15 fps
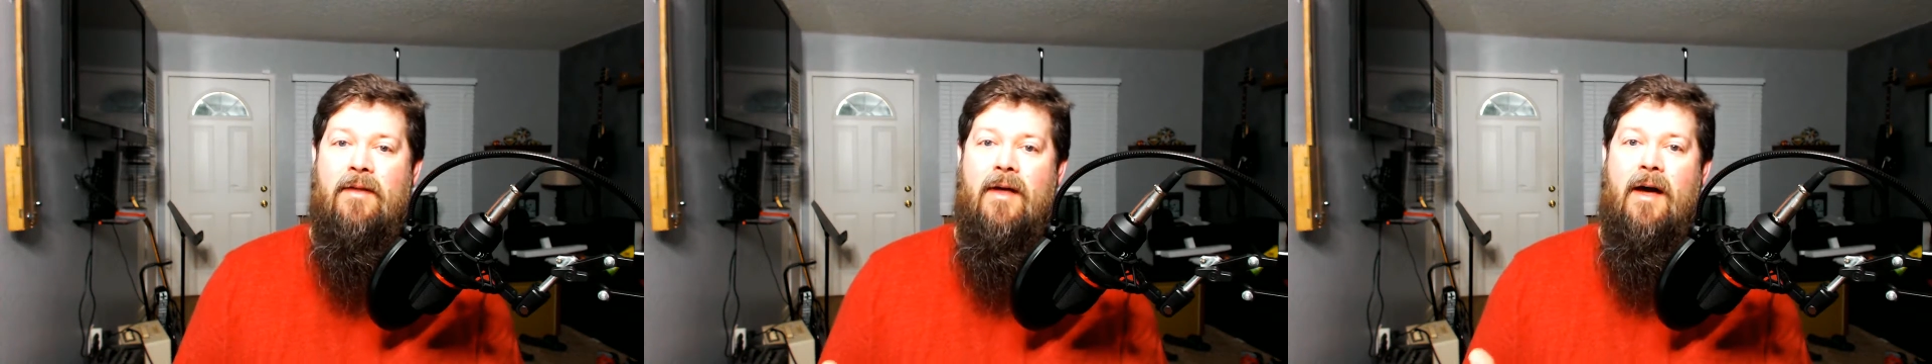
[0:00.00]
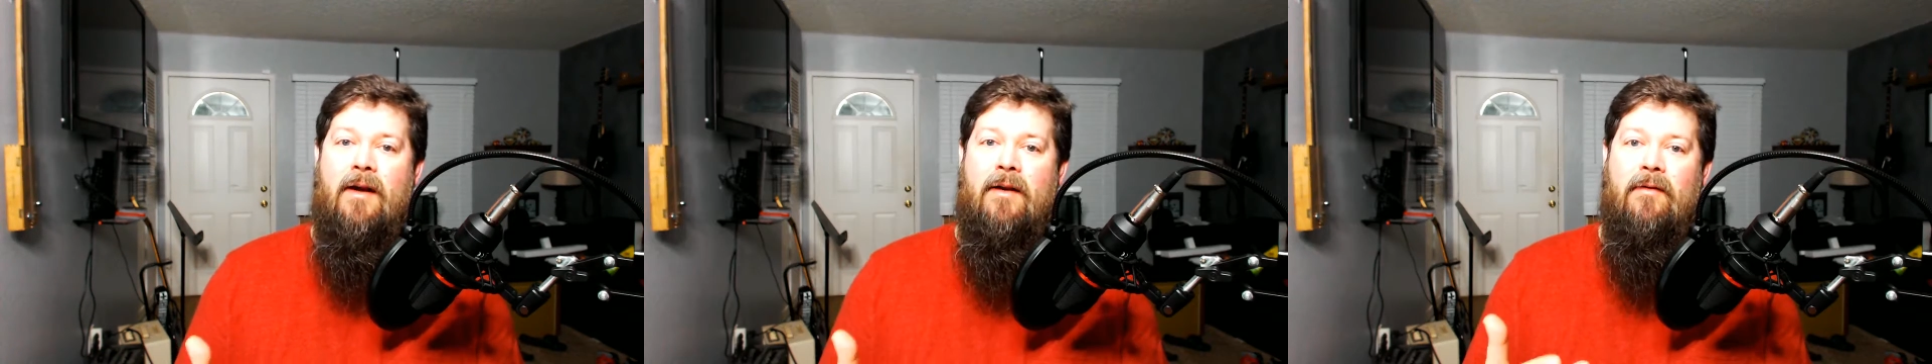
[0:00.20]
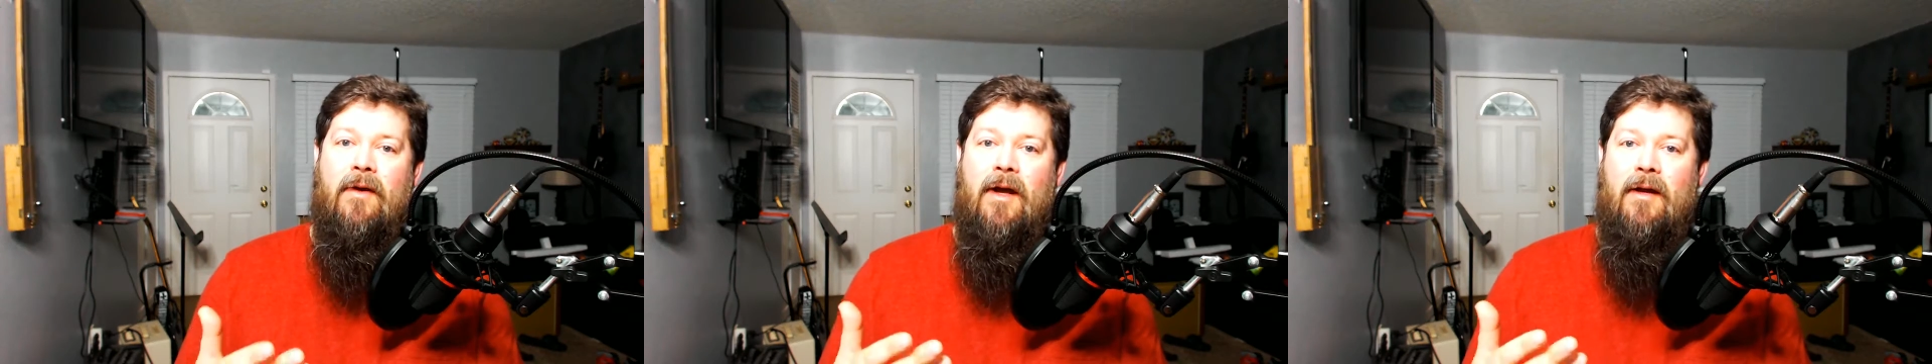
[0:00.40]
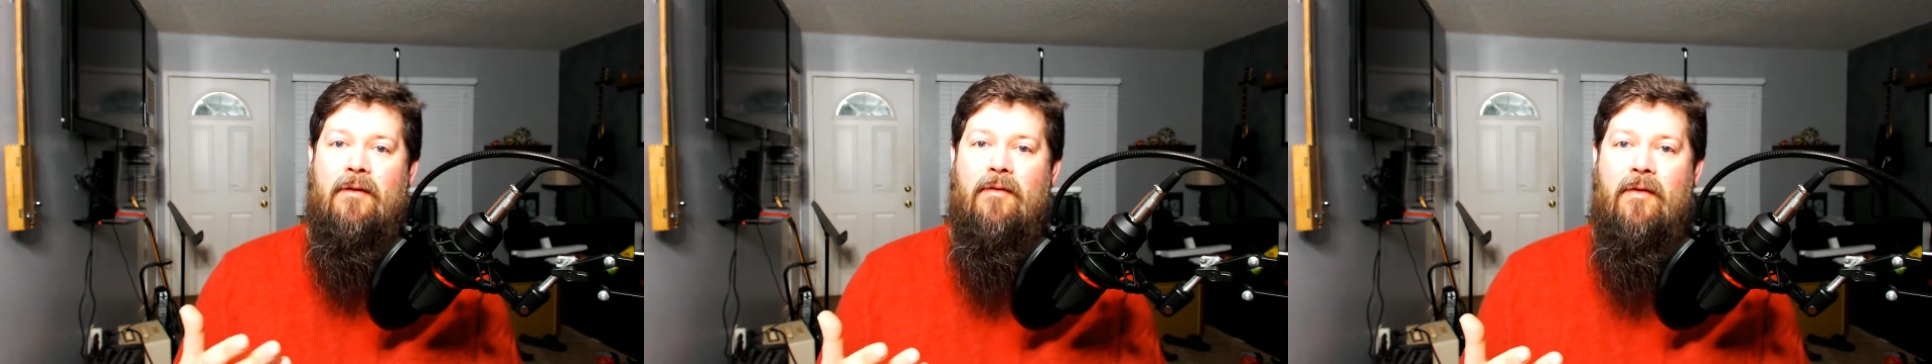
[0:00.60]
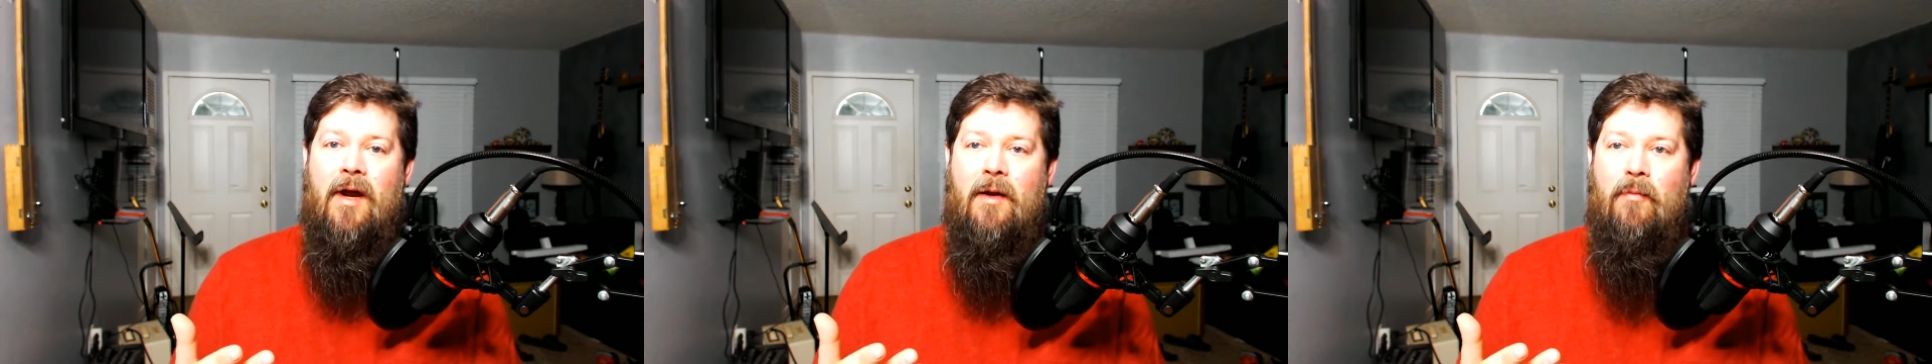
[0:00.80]
that and
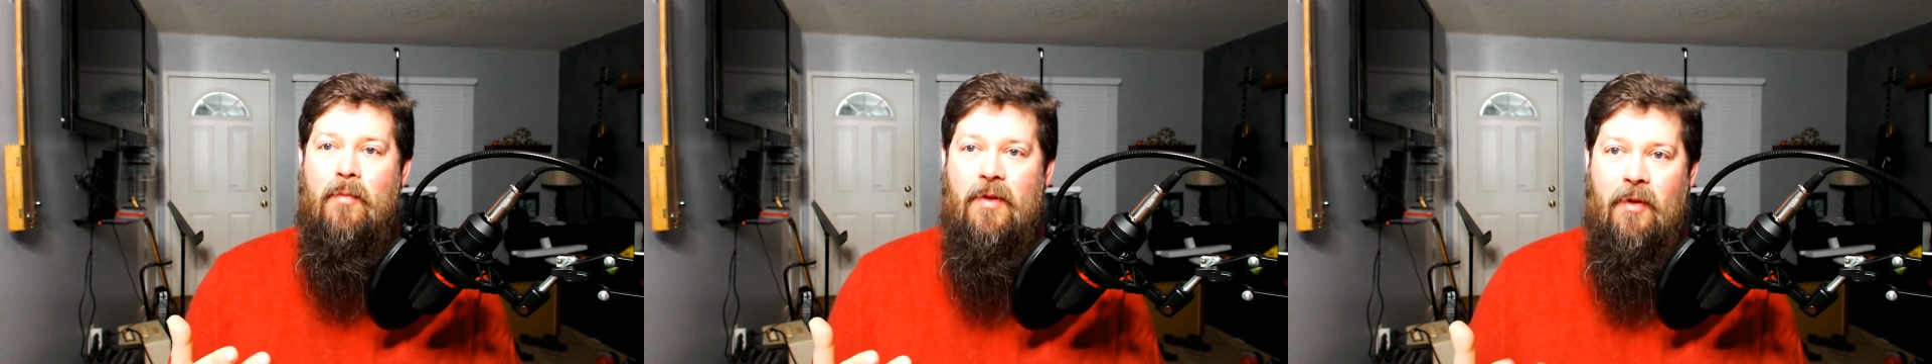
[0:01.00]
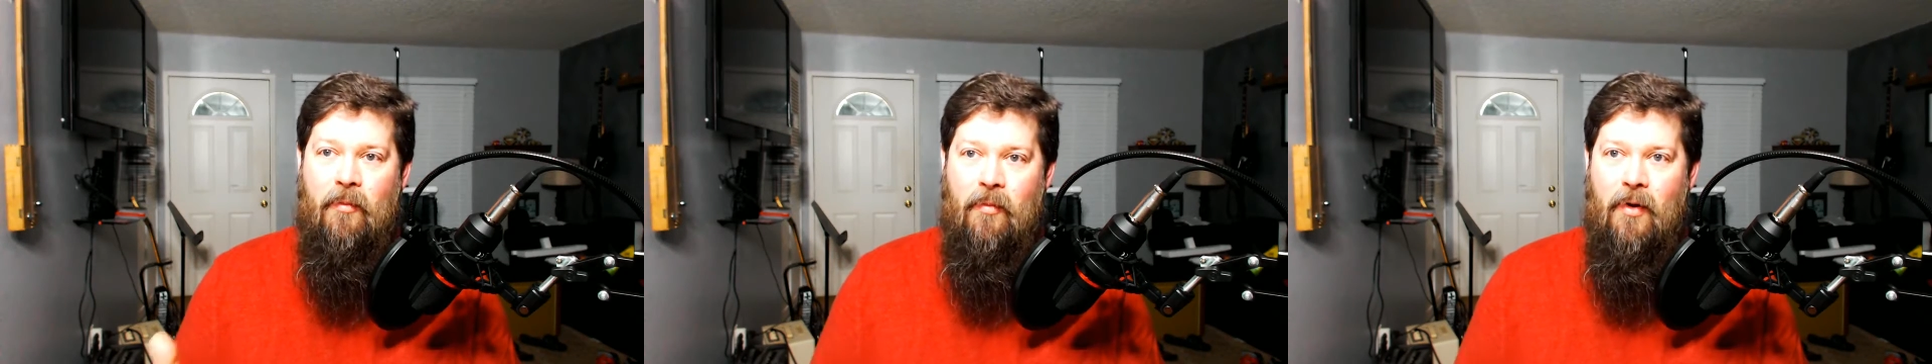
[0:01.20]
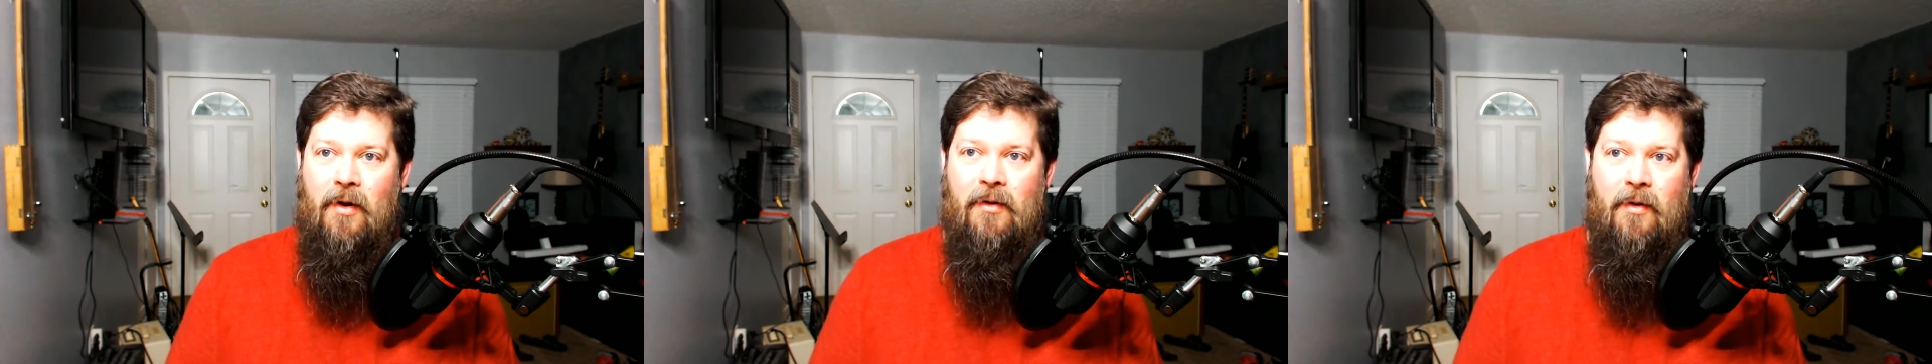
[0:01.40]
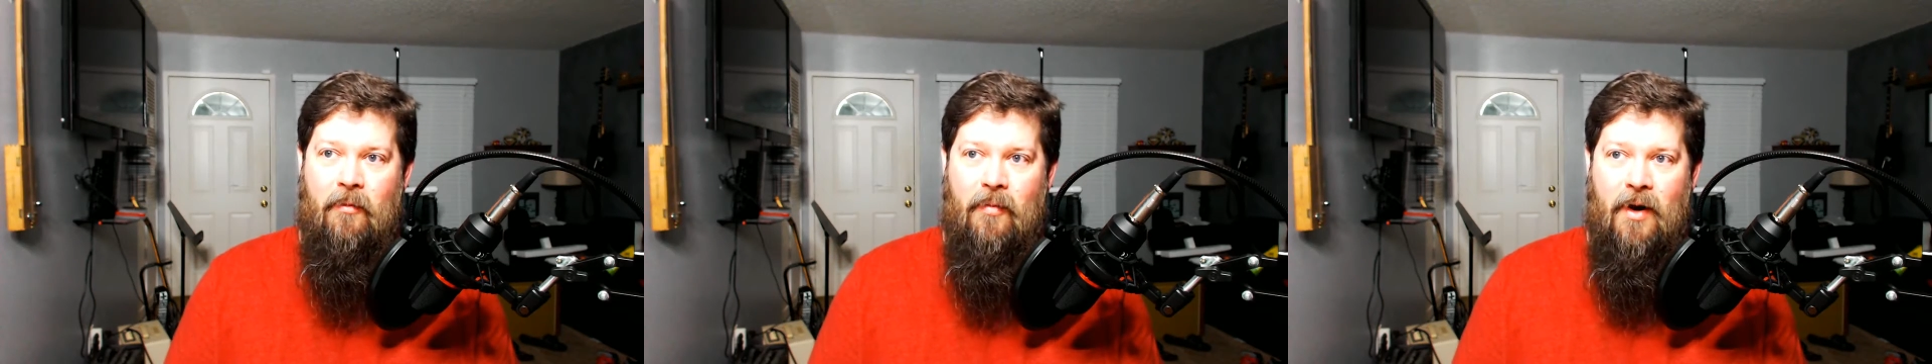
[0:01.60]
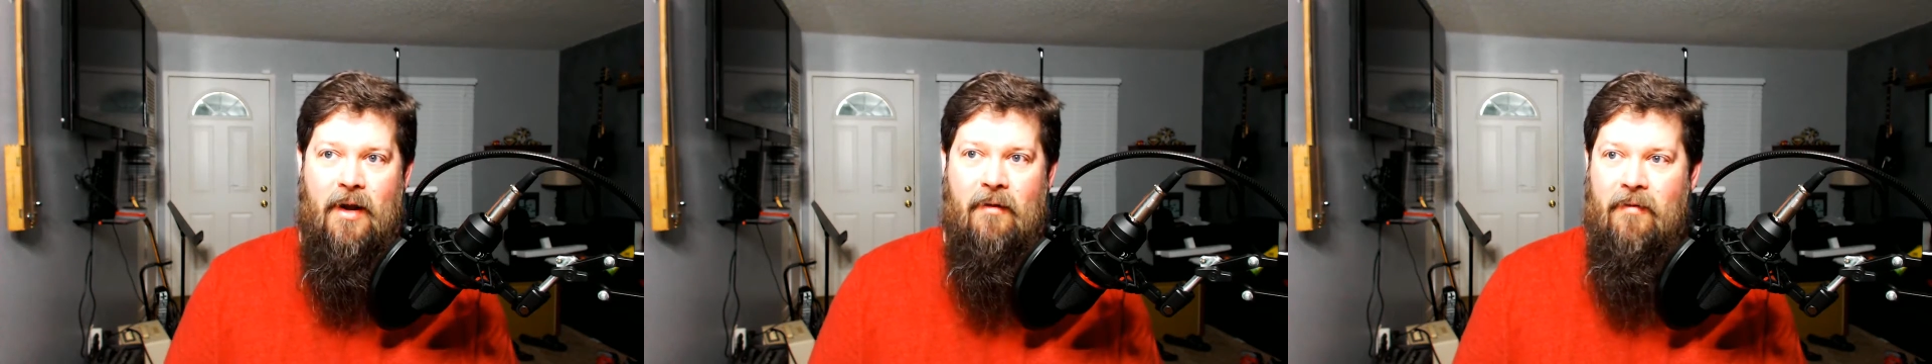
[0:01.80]
create the bread